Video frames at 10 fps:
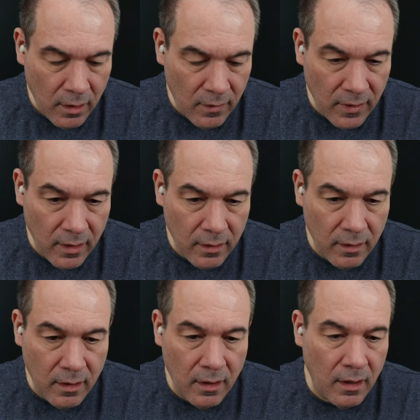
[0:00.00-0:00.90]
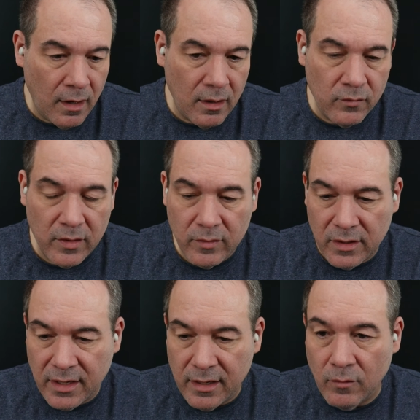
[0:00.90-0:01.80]
And then we will
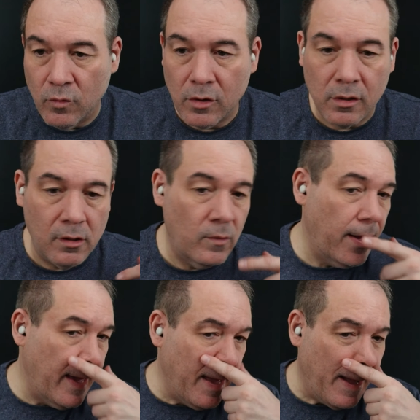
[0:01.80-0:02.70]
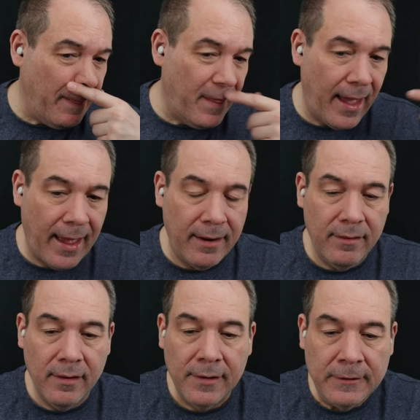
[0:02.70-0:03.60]
let it whirl away on that.
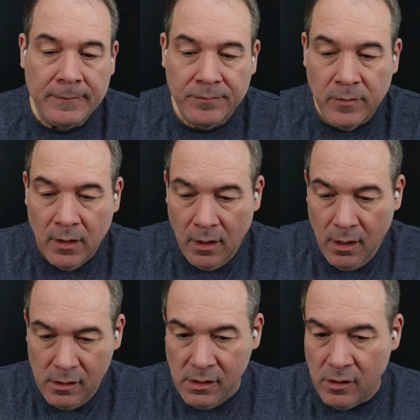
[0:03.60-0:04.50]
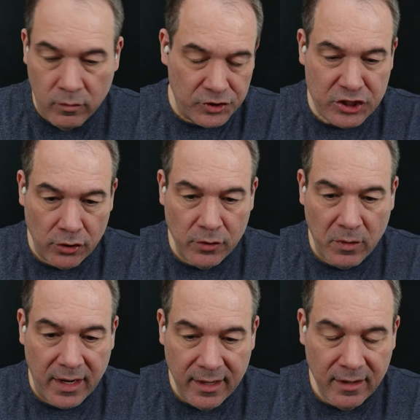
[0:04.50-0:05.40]
We'll show you
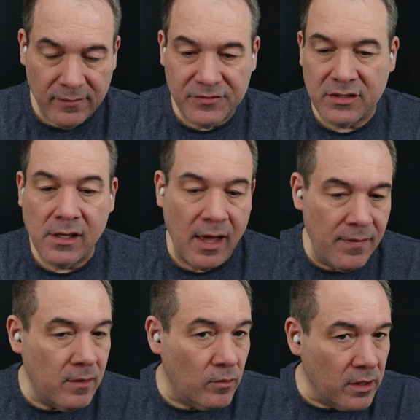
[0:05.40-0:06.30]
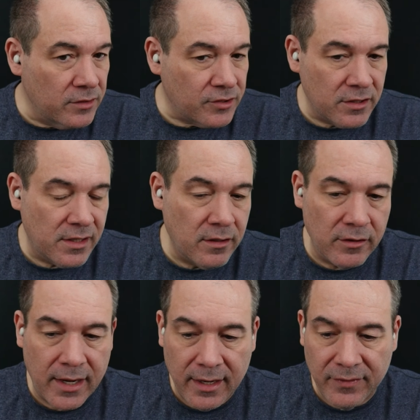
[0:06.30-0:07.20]
what it gives, and then we're going to start to
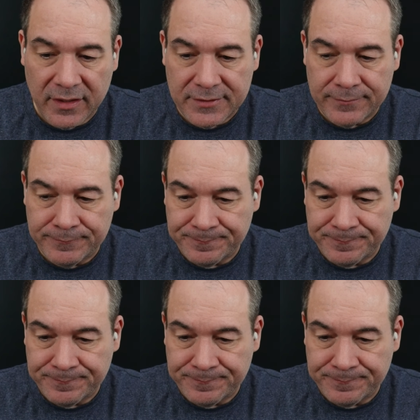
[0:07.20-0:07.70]
iterate on this,